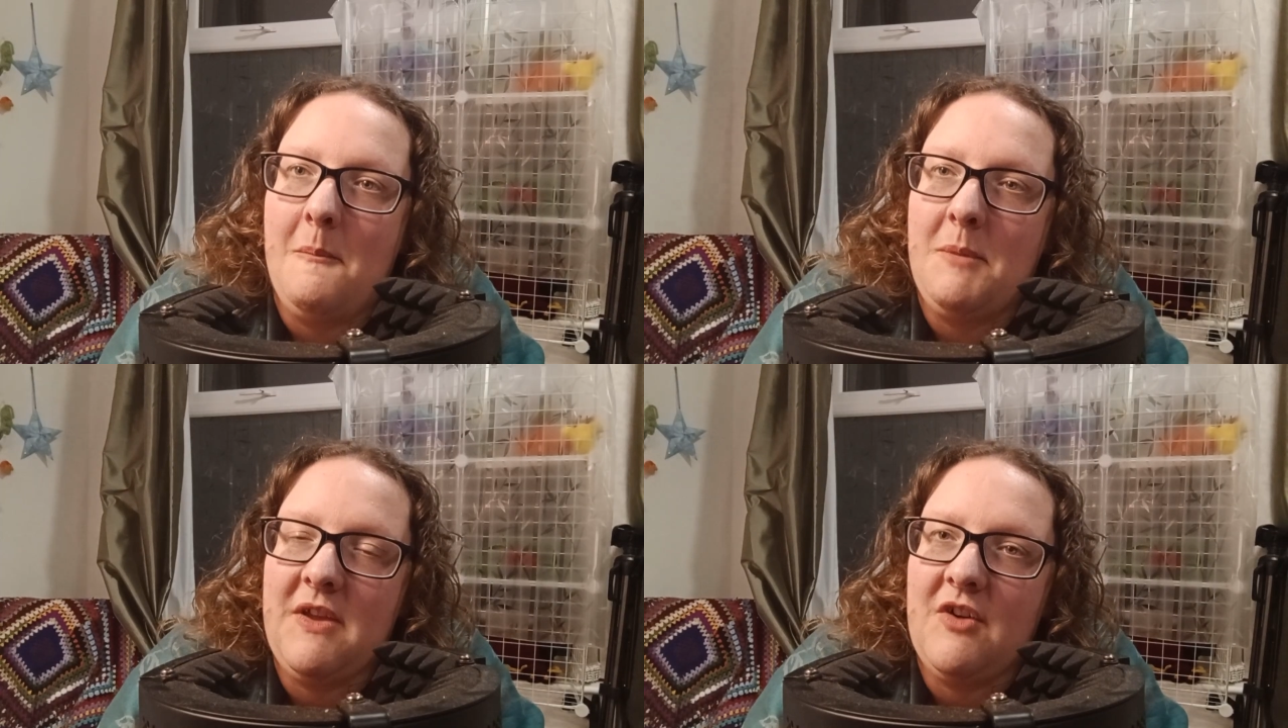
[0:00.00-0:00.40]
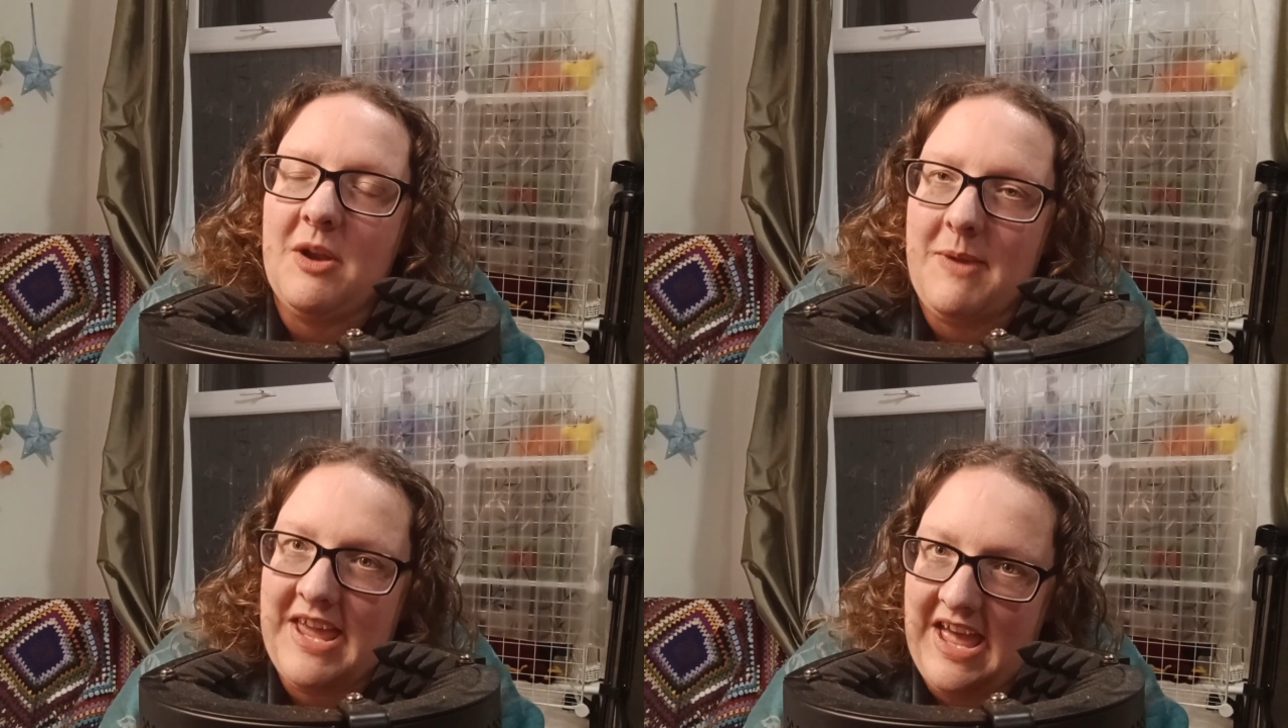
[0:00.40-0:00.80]
But you've got
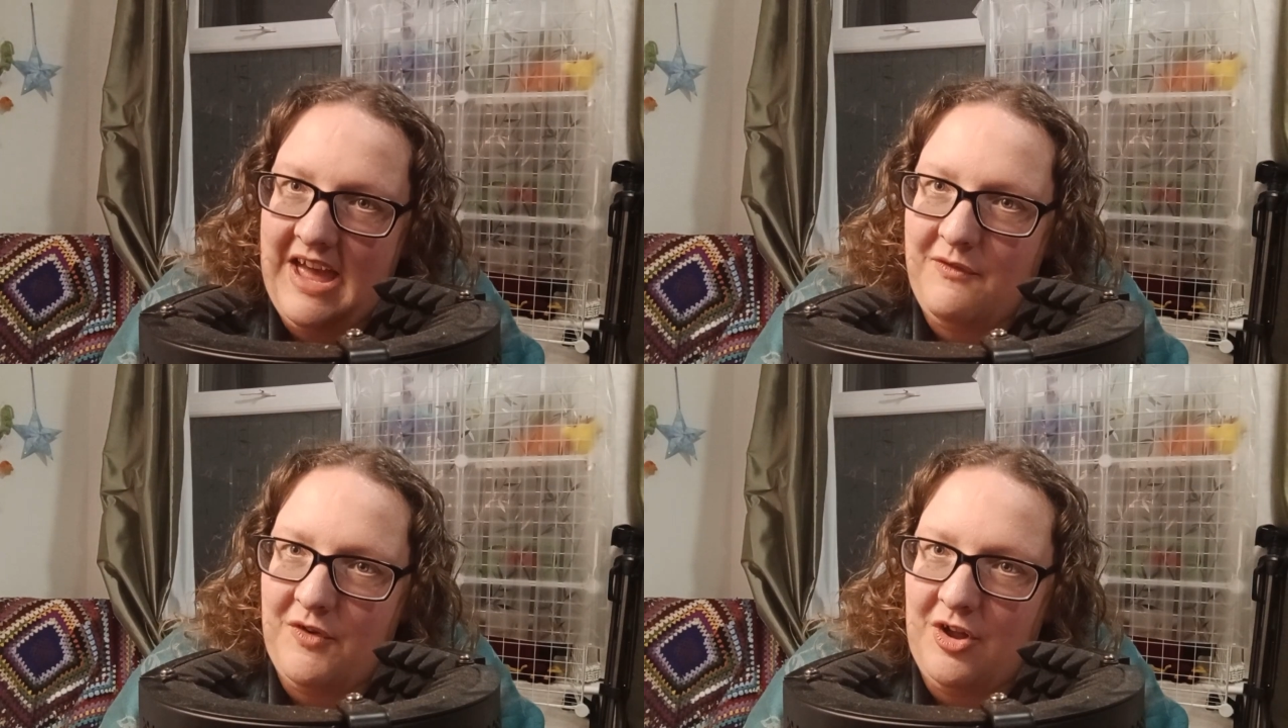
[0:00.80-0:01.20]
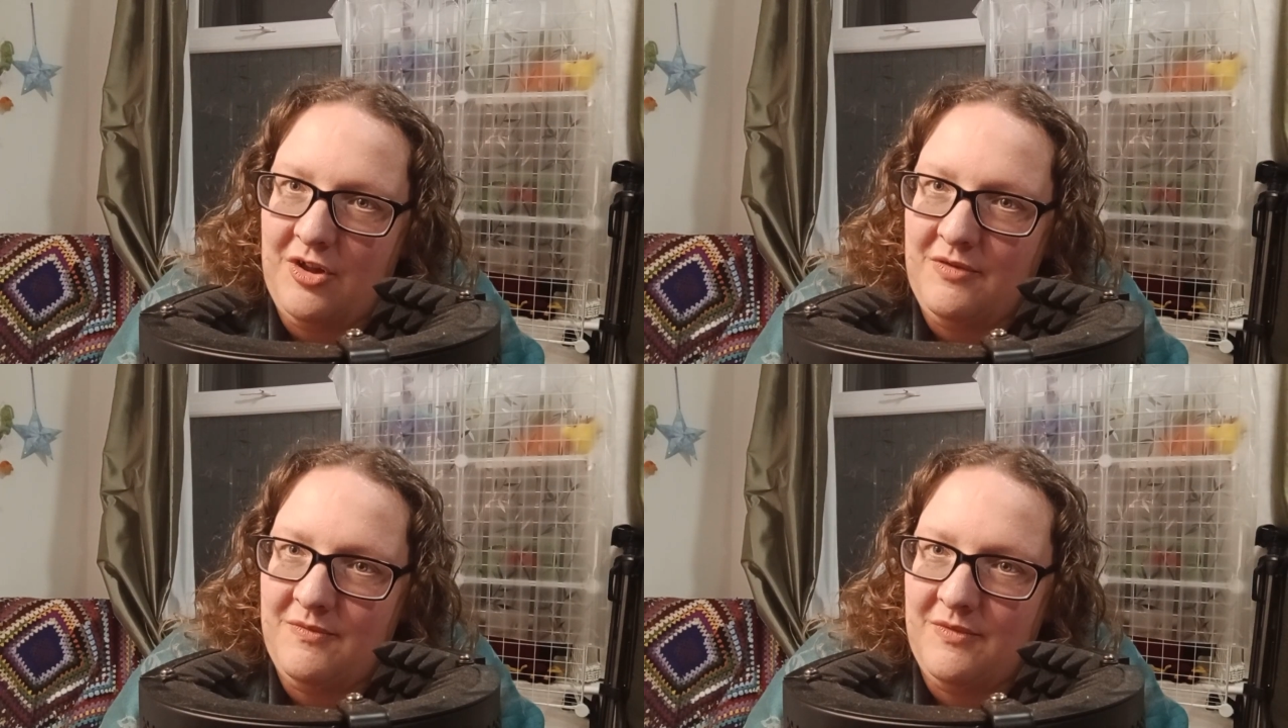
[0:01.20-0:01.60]
to be
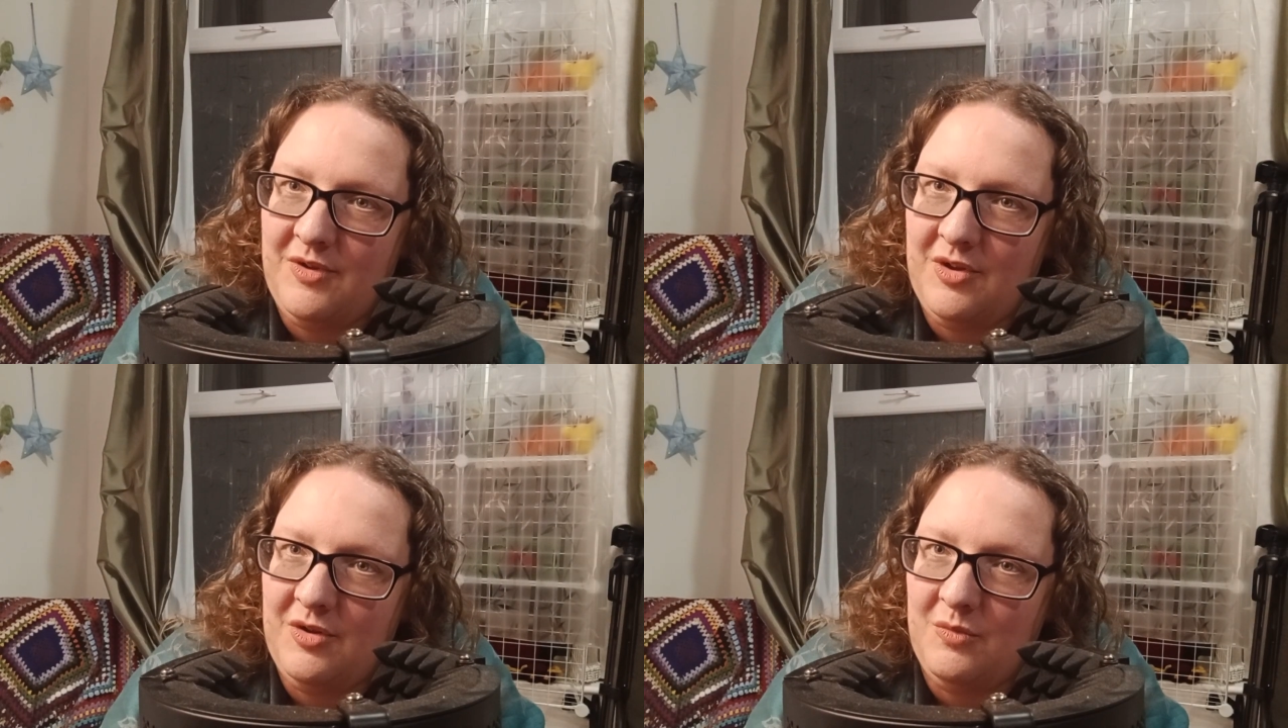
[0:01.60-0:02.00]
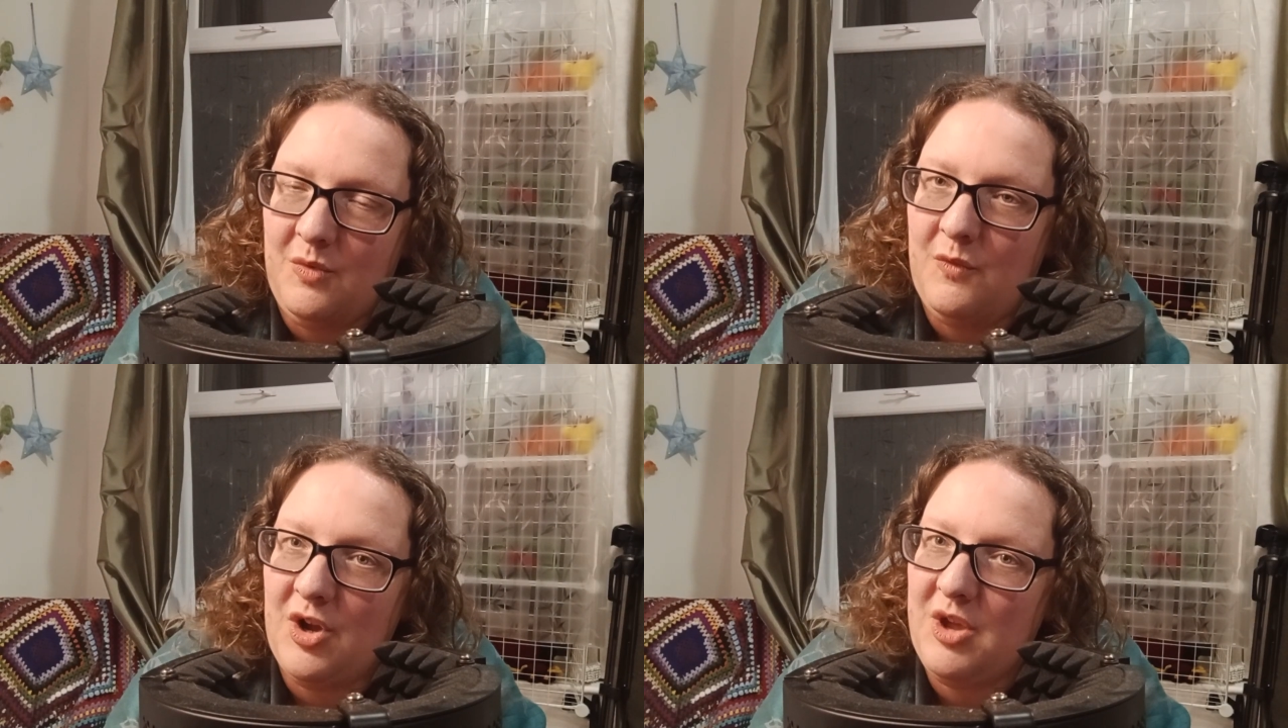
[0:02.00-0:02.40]
careful
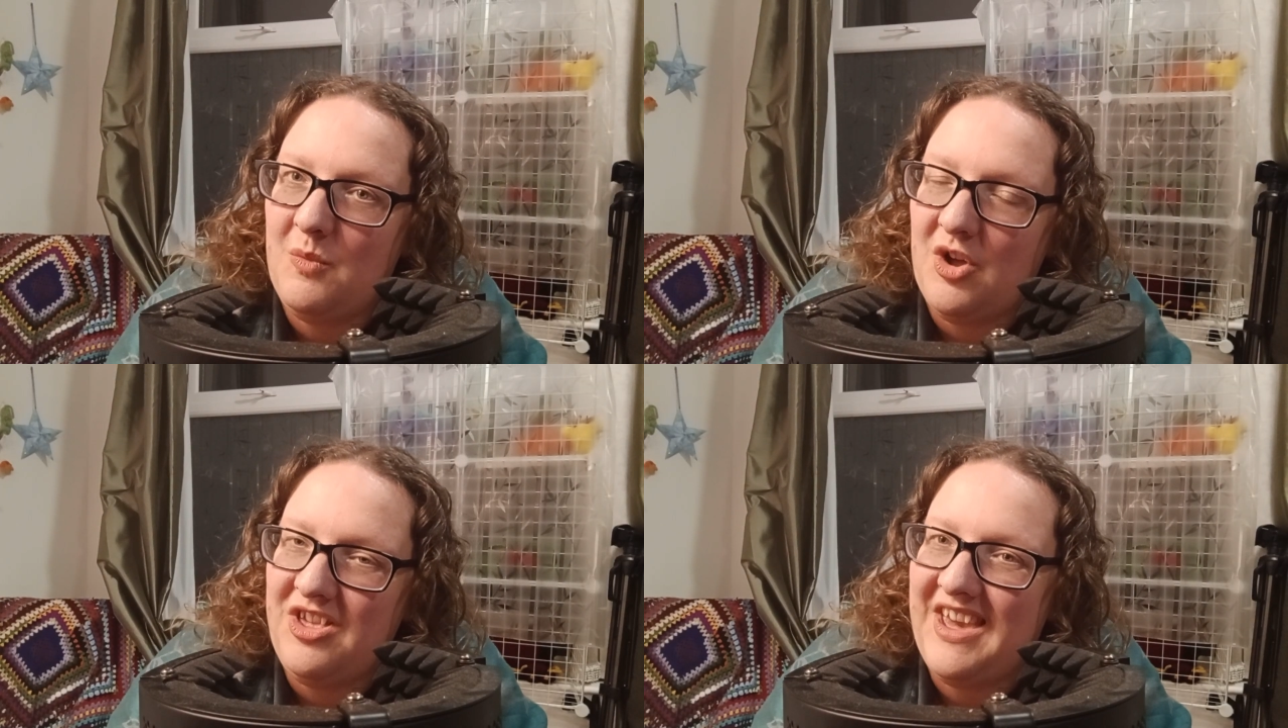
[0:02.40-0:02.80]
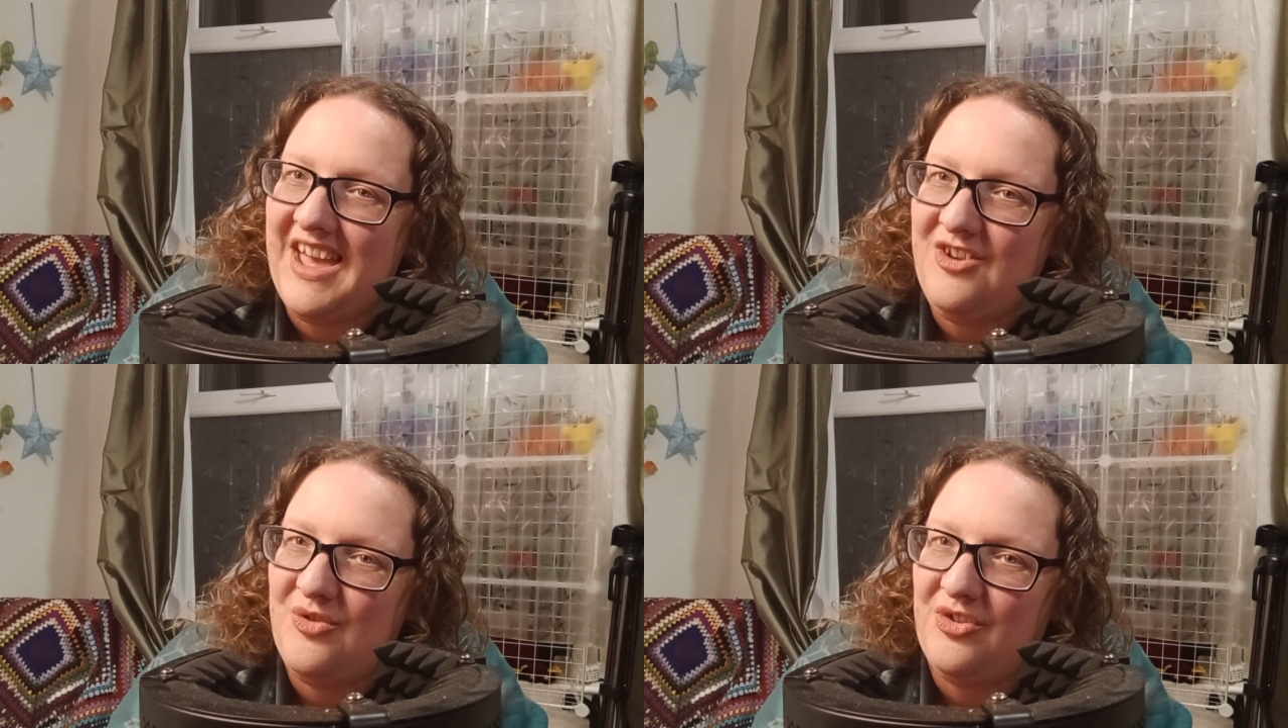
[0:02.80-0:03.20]
with what you want your
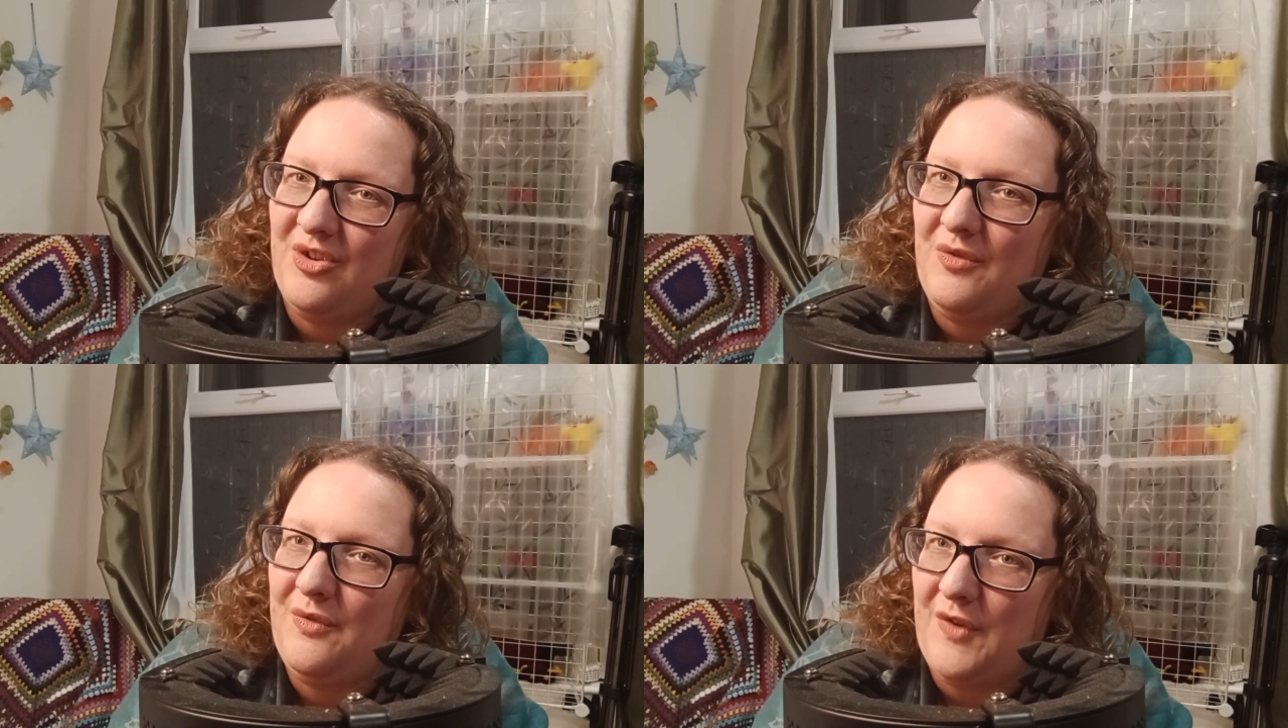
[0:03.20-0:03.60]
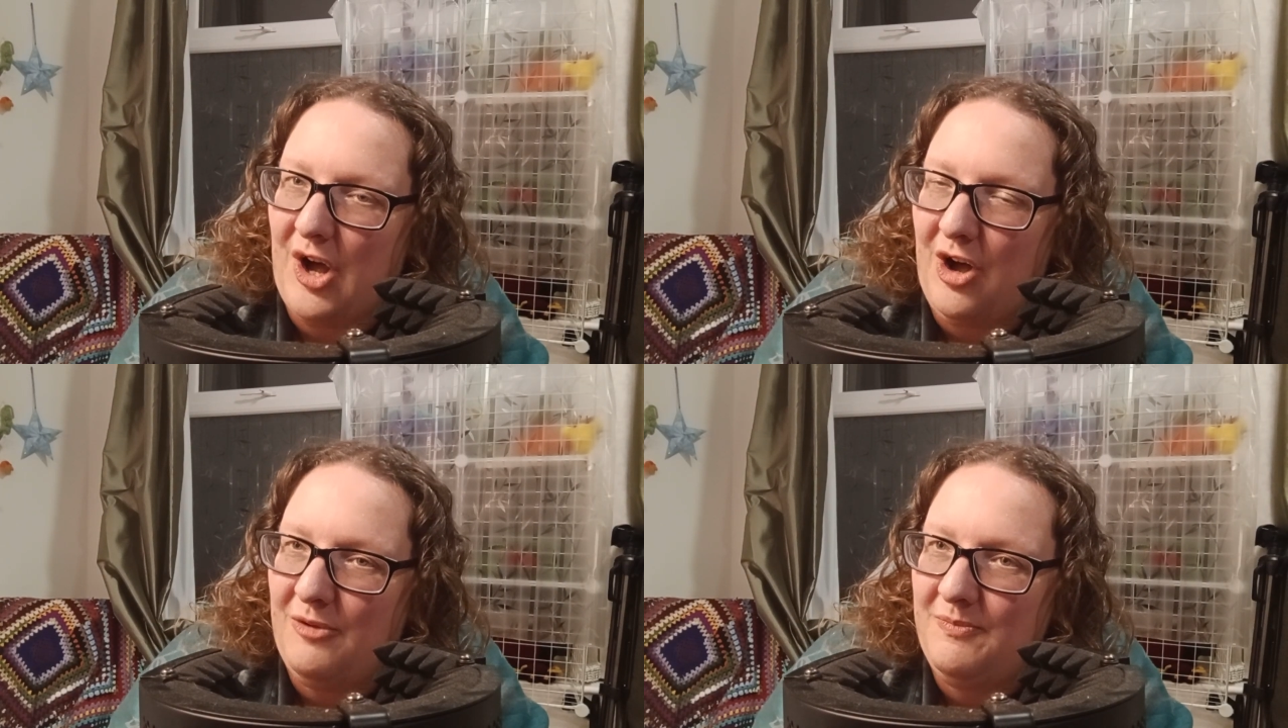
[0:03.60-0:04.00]
end result
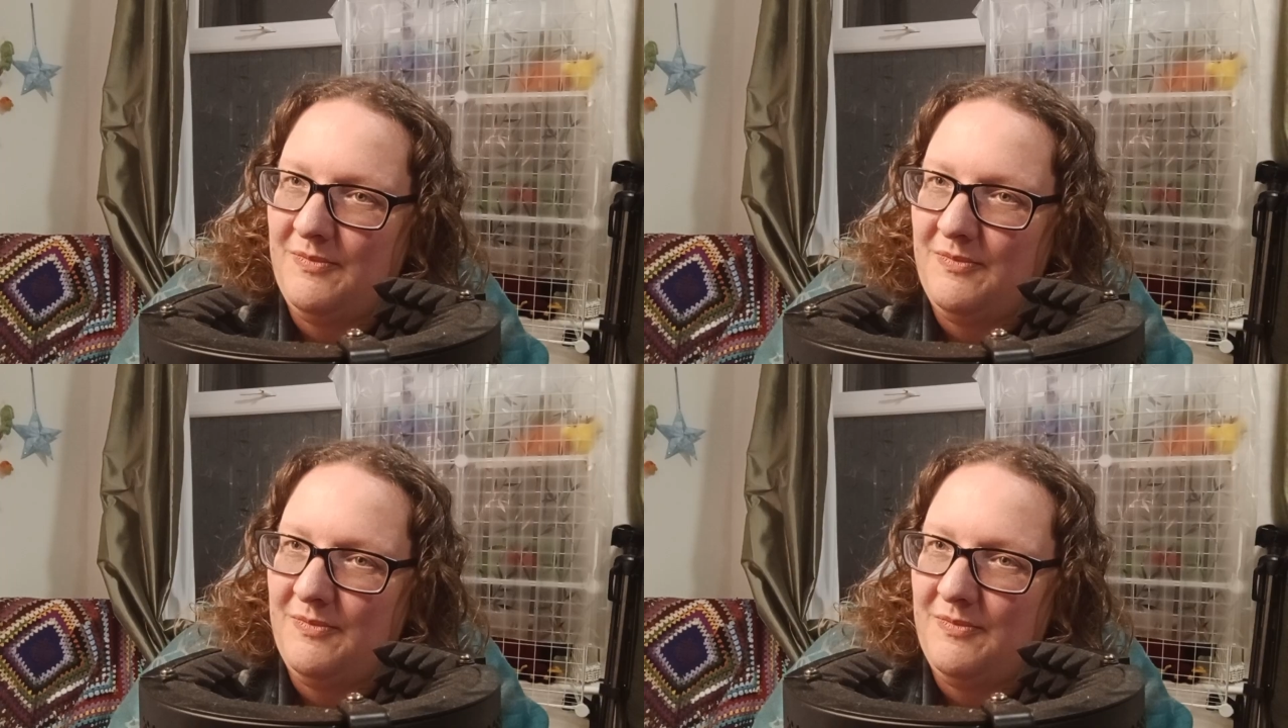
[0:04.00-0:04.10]
for.